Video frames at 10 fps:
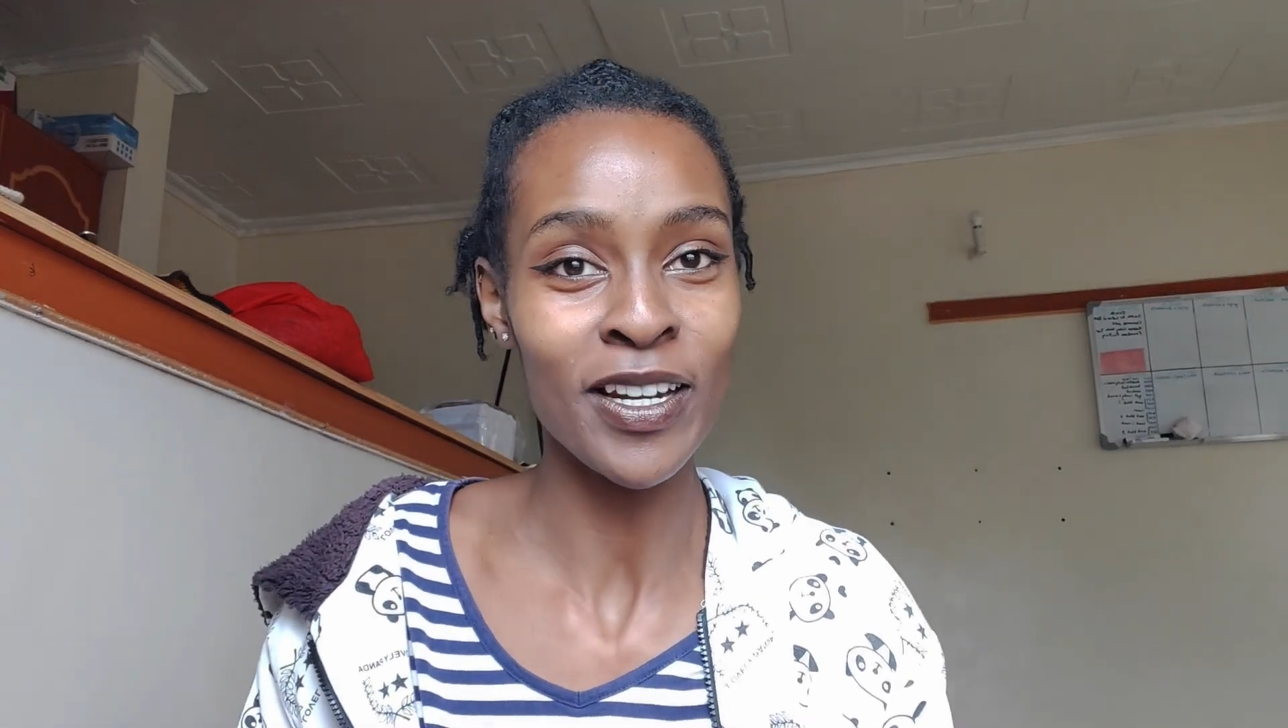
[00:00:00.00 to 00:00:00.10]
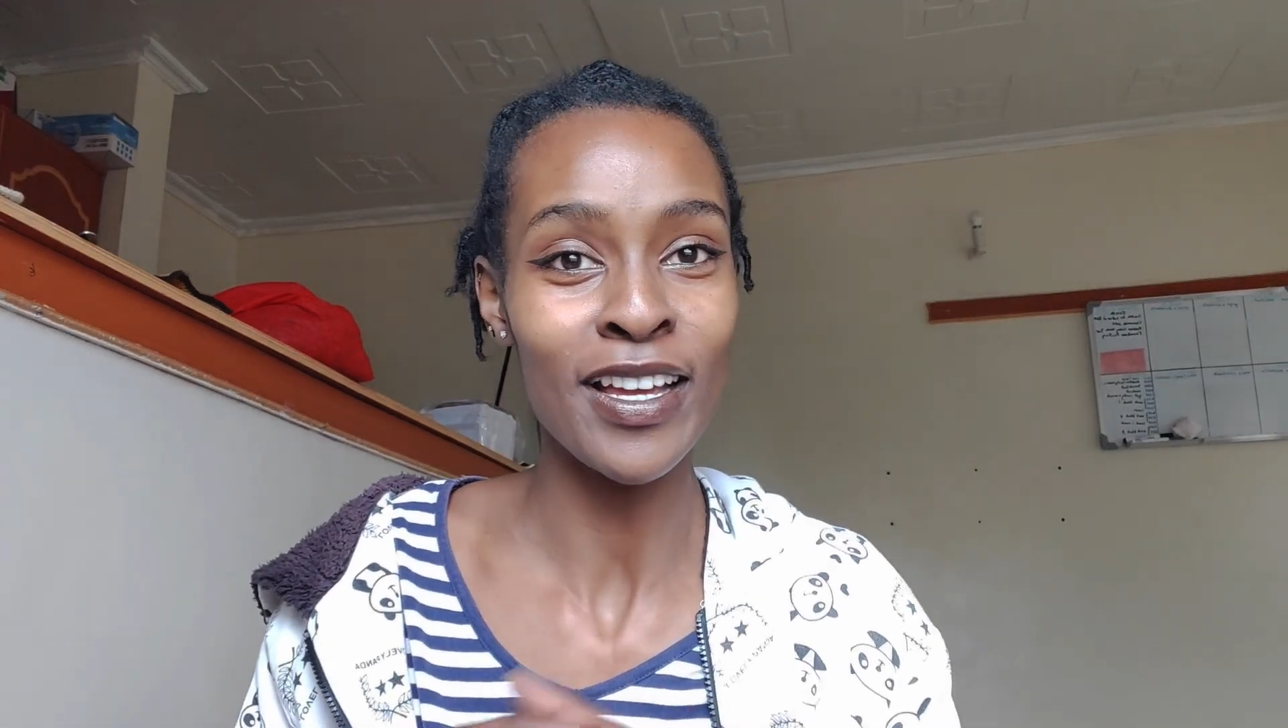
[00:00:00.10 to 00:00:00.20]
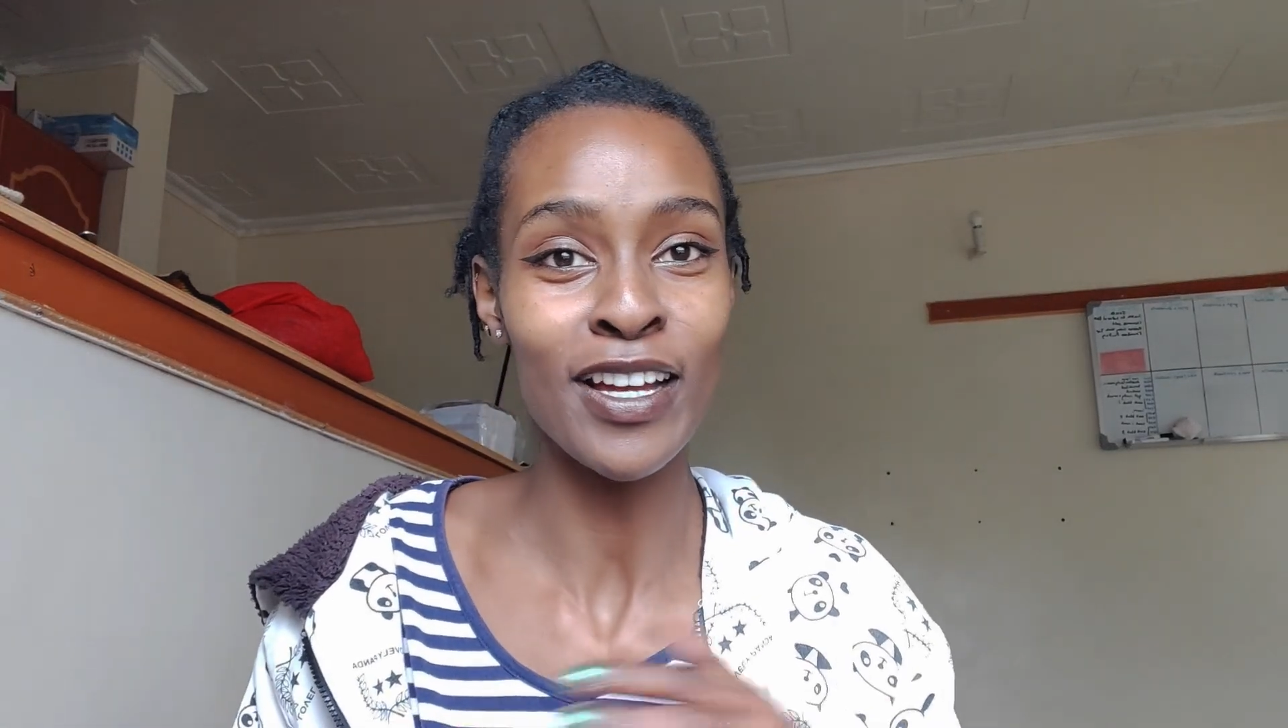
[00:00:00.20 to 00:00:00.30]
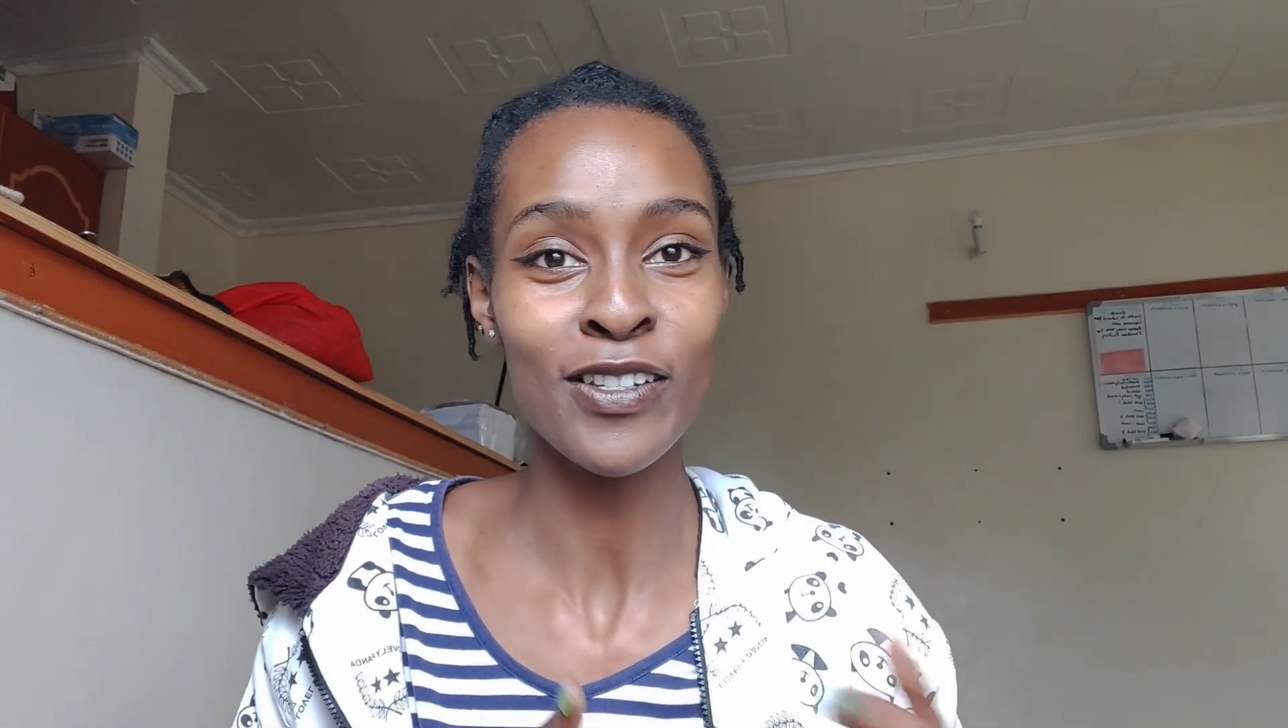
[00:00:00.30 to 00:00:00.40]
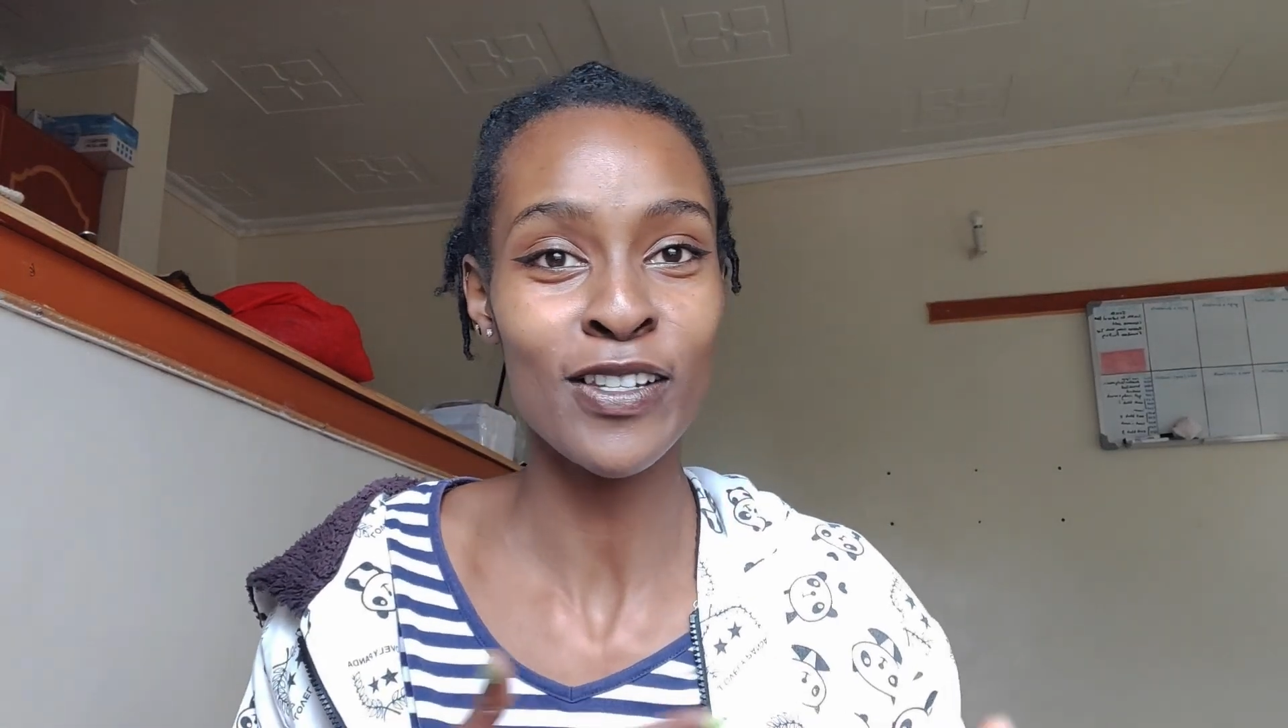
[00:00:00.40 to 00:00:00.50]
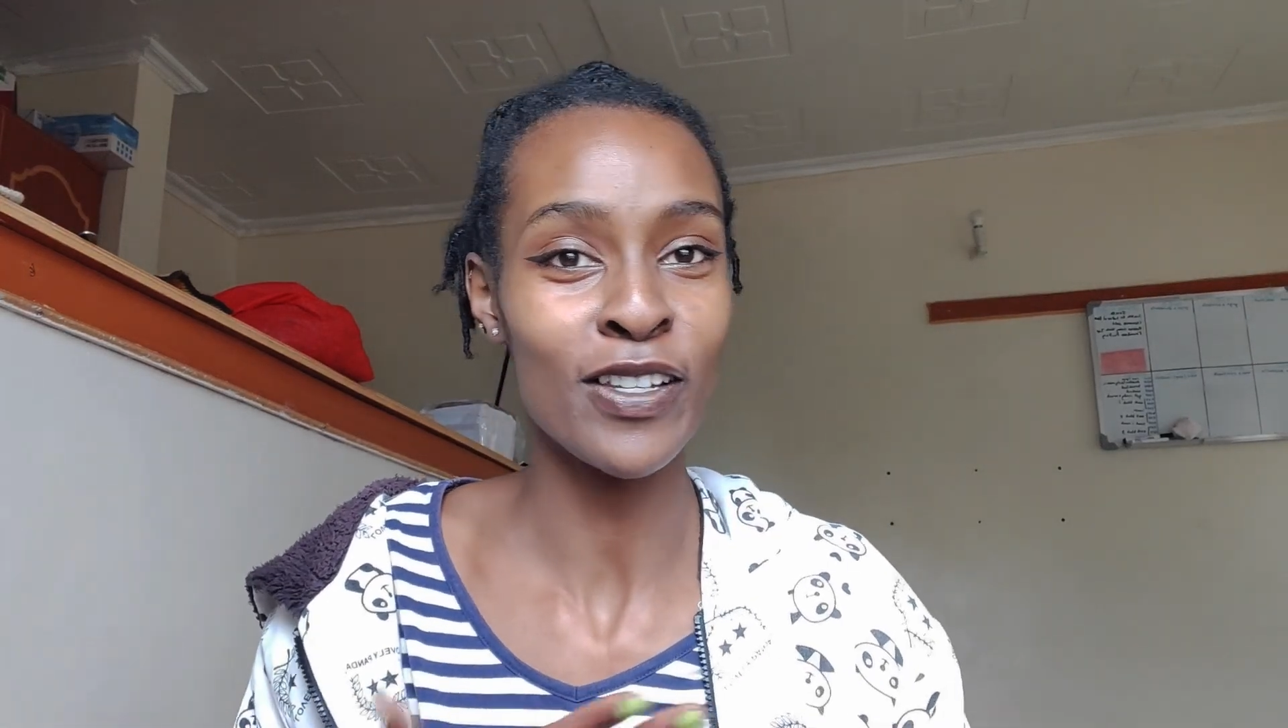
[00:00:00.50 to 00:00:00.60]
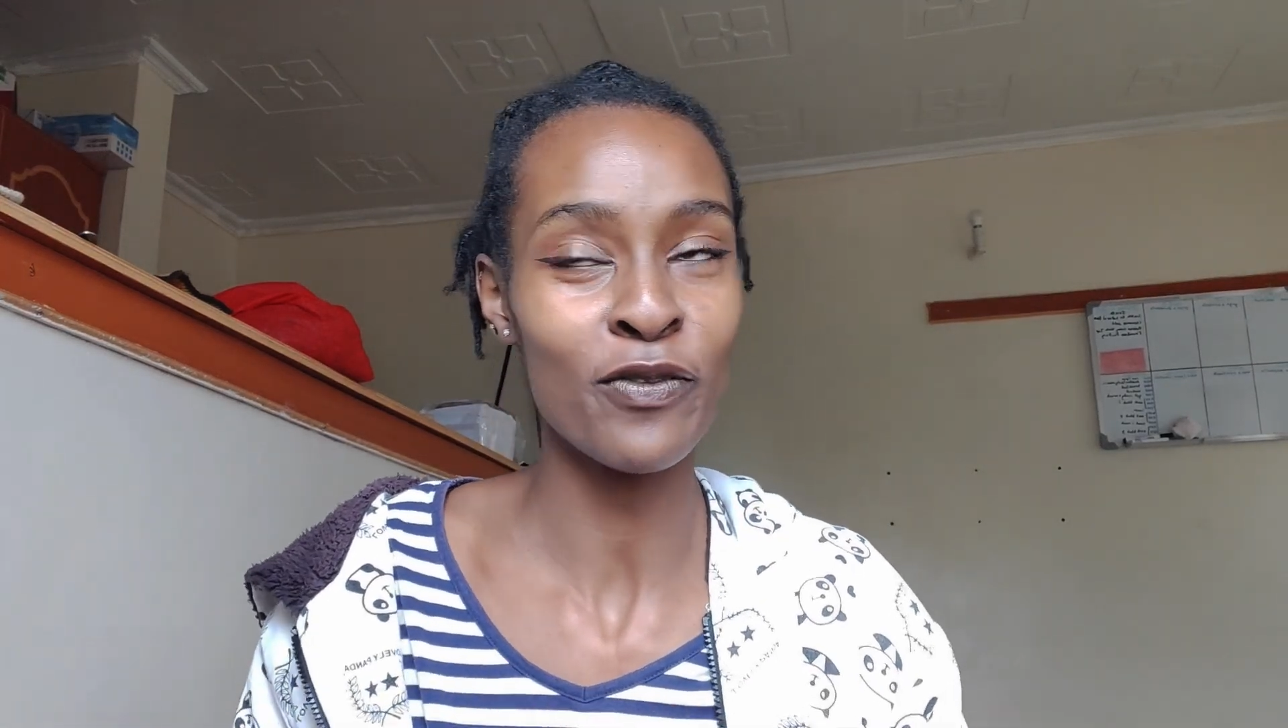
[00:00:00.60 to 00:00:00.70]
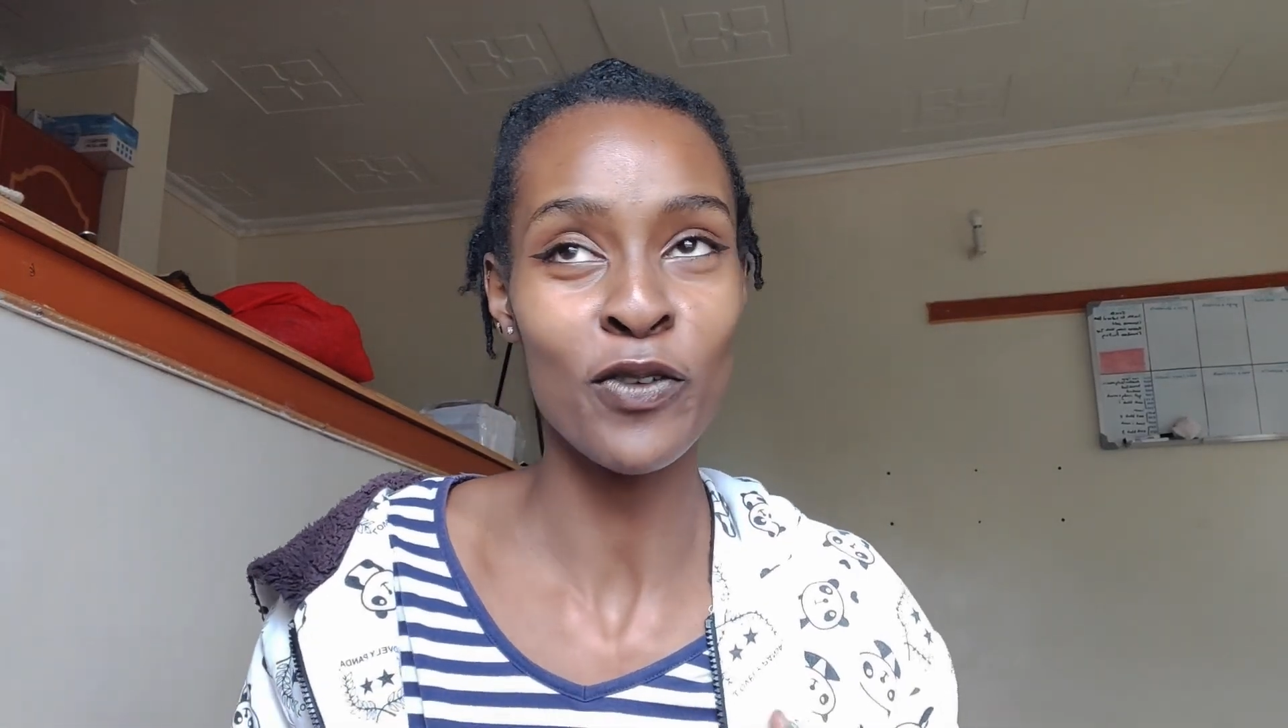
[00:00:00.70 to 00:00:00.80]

that I actually